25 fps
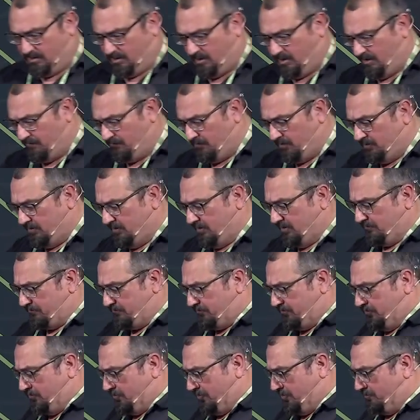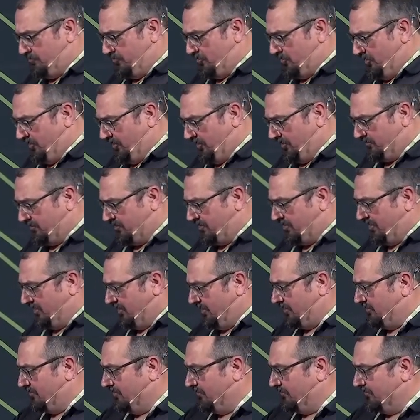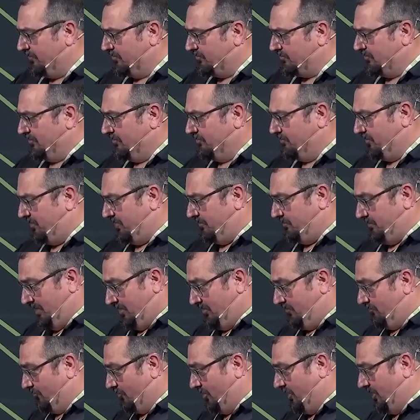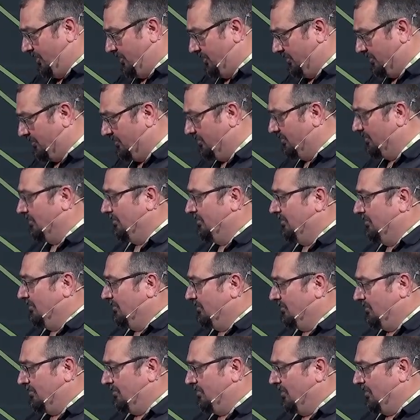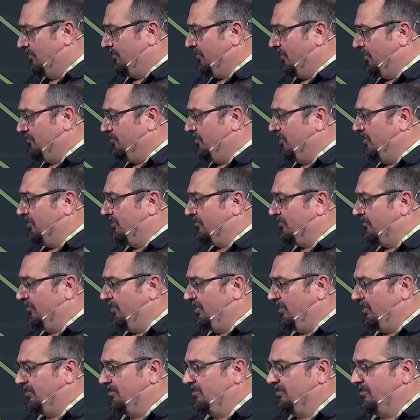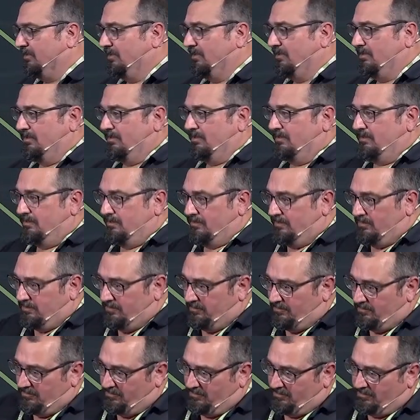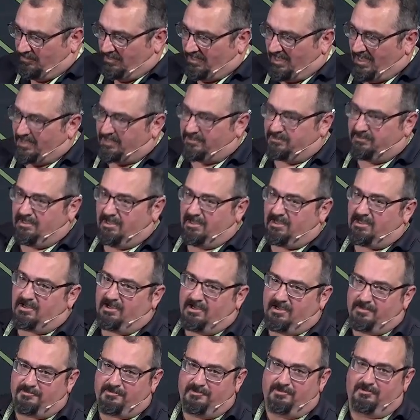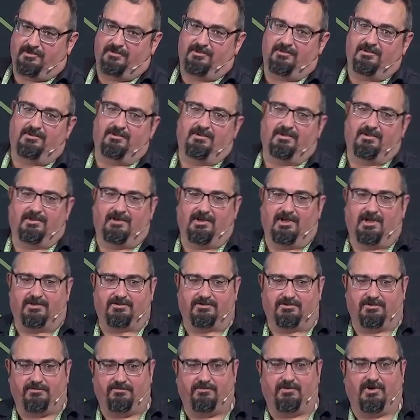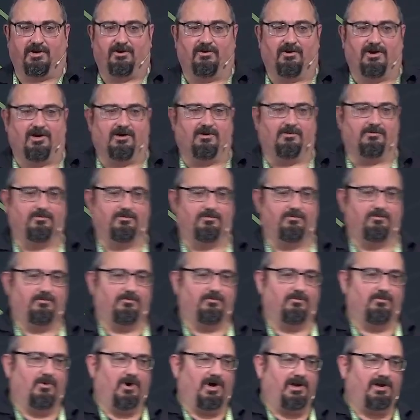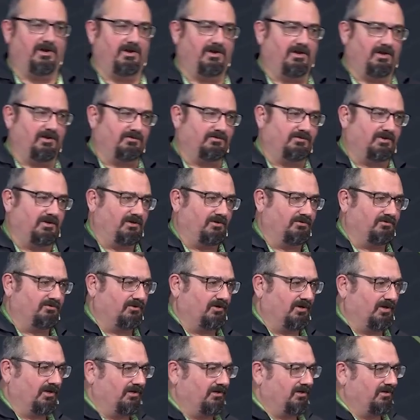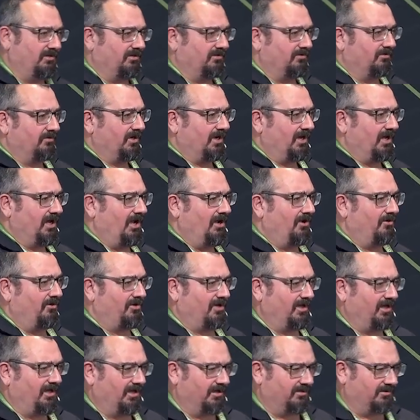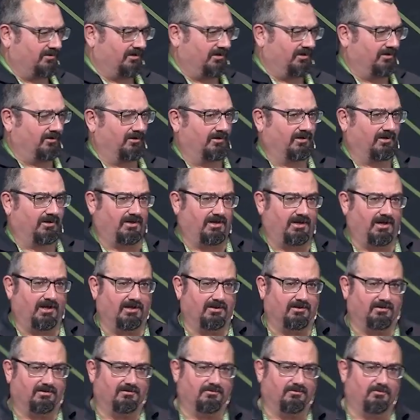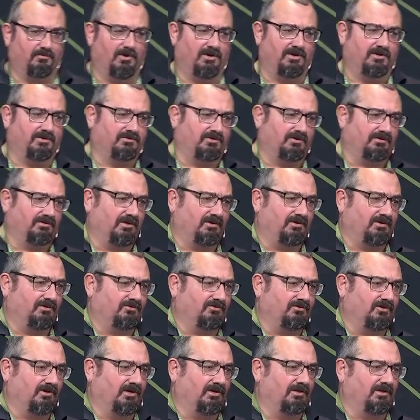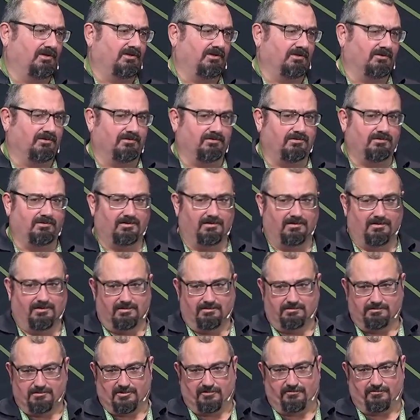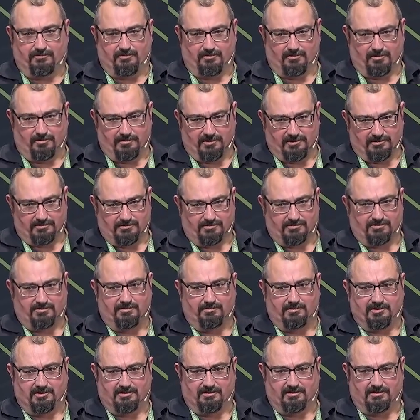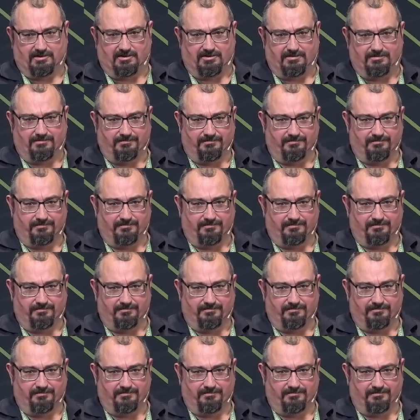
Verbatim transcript: having that floor plan that I hand over to somebody be green and nothing but green. You got to decouple and actually figure out what it is that you're trying to do and how to get there. And again, the what is it that you're trying to do? Performance stability.